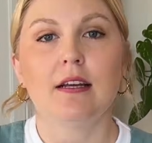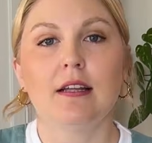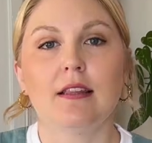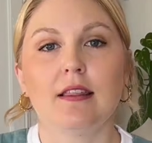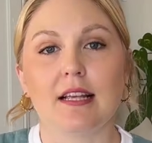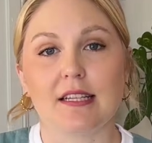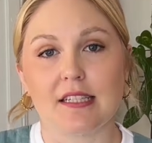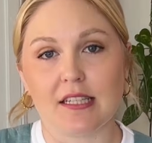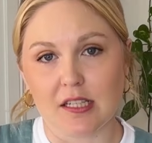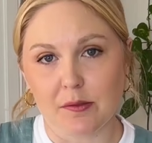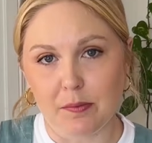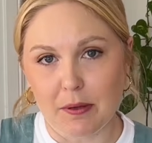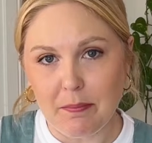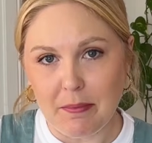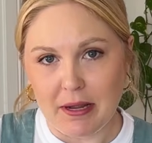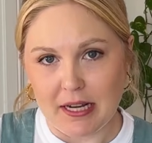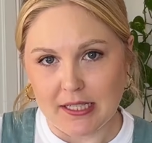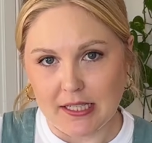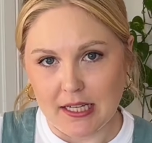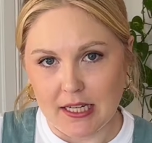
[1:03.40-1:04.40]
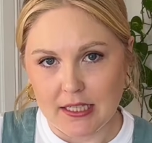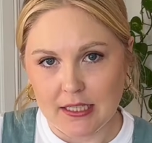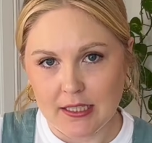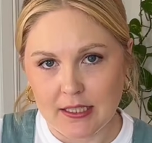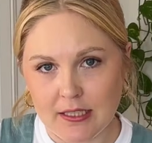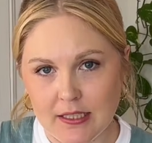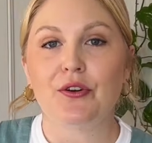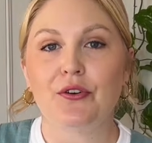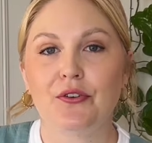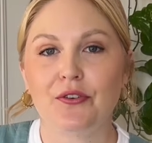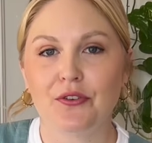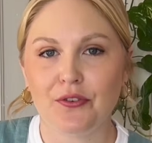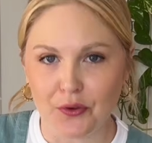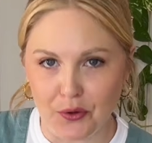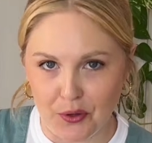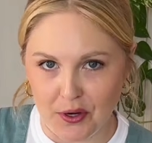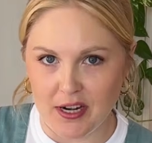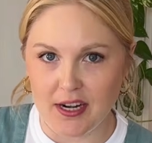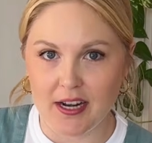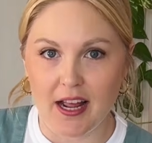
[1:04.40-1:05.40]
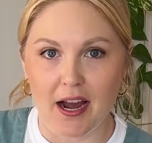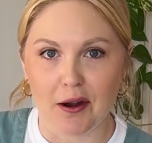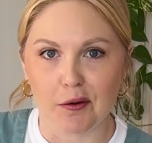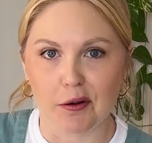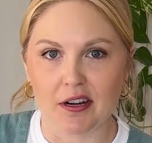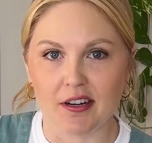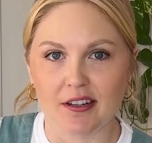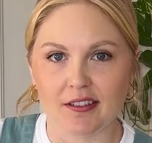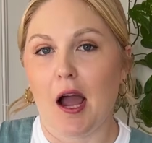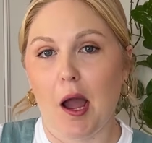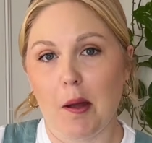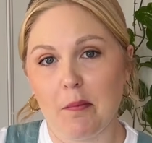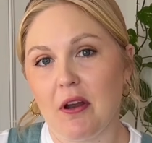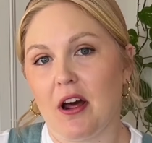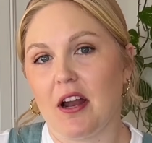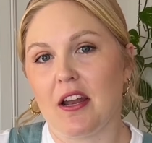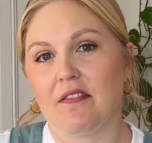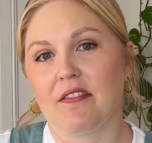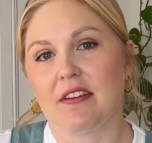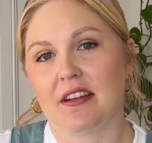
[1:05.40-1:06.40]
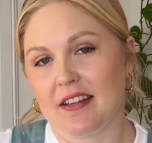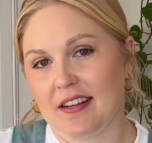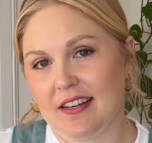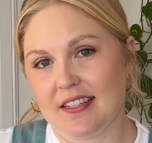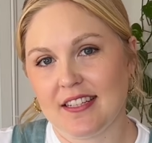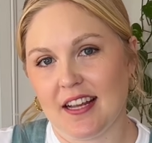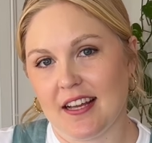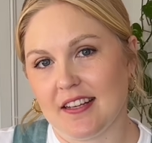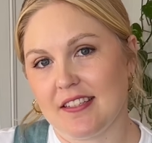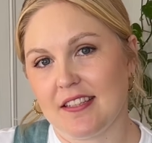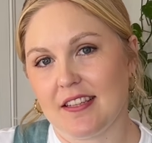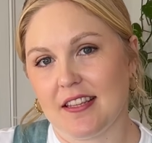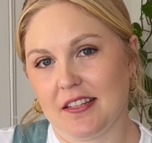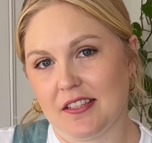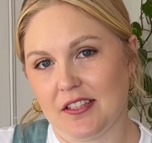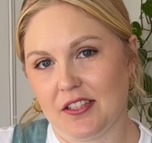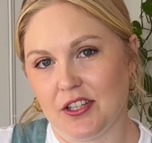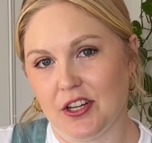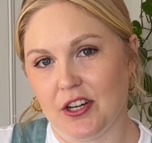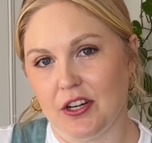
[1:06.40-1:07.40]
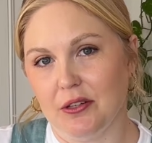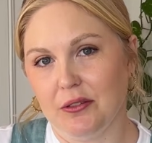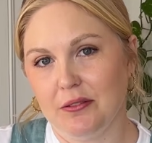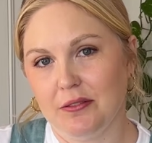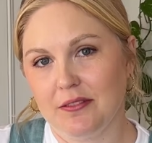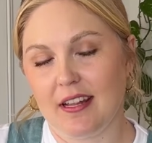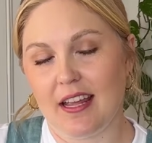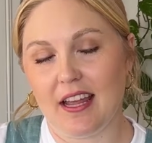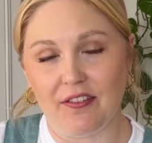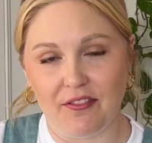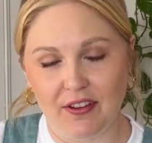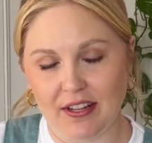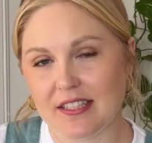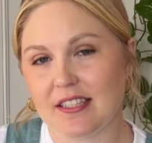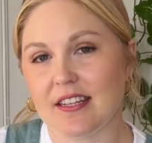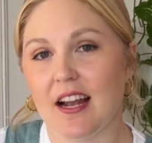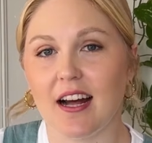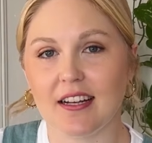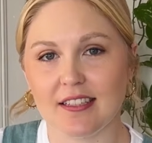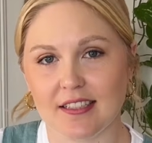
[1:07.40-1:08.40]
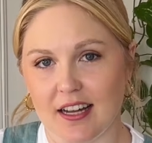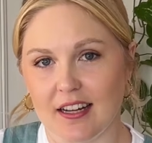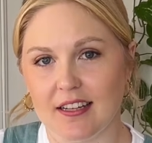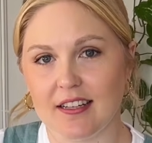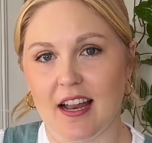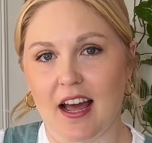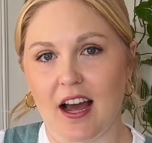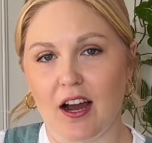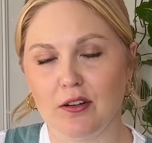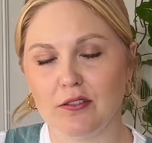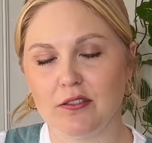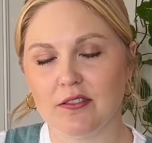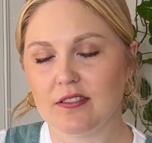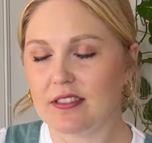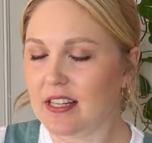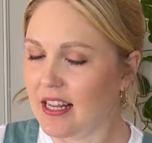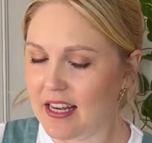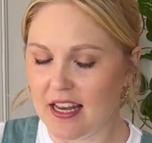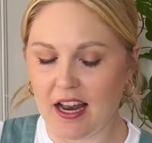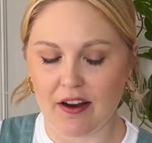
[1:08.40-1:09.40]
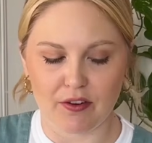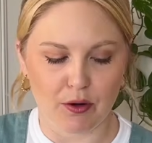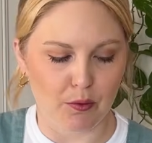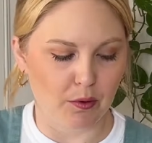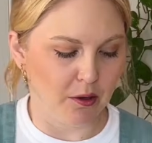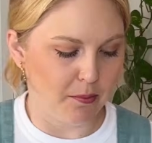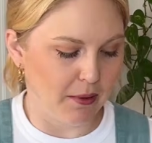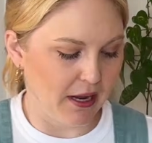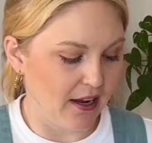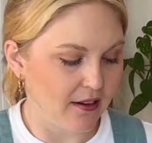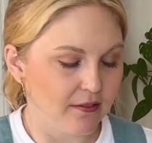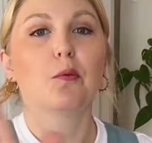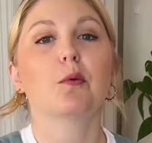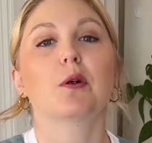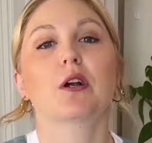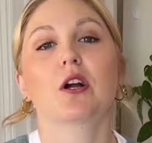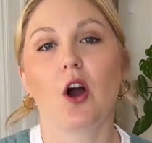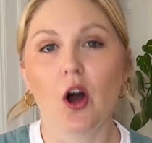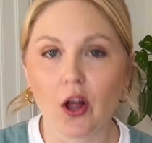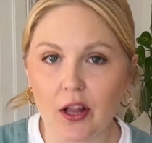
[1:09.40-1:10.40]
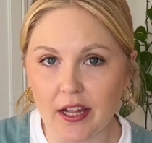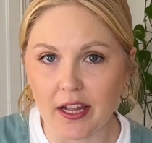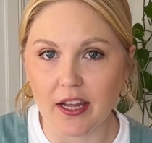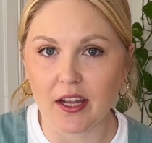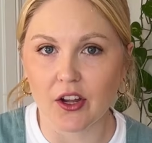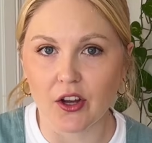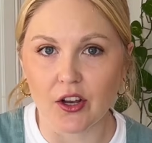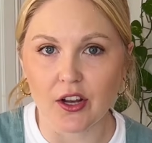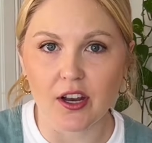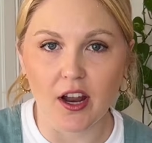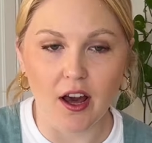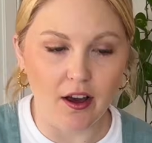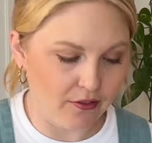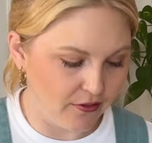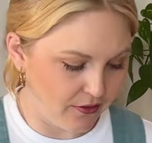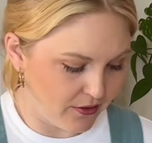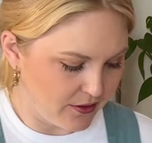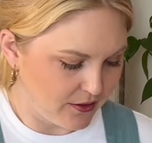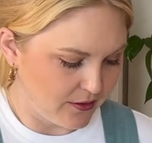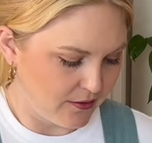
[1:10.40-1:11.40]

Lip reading: This has been mixing for an hour. I'm not even gonna test this dough. If it's not done now, it never will be. We're calling it good enough.